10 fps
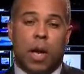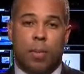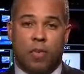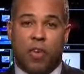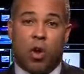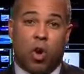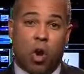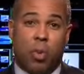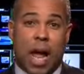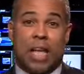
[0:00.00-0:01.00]
I mean, the federal
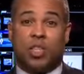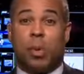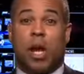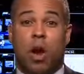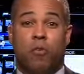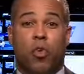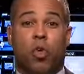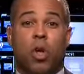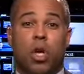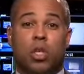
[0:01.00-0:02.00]
government has to be careful